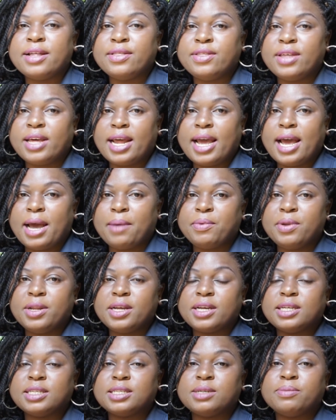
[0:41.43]
that are
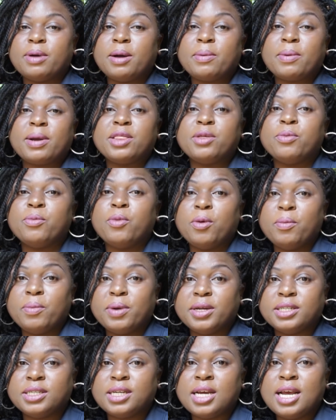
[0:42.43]
happening in Zimbabwe at the
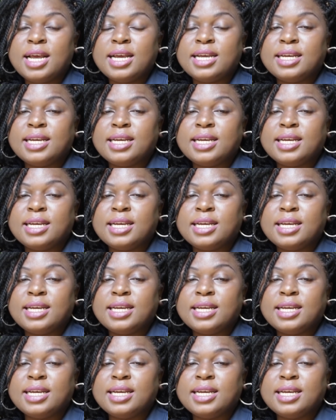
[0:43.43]
moment.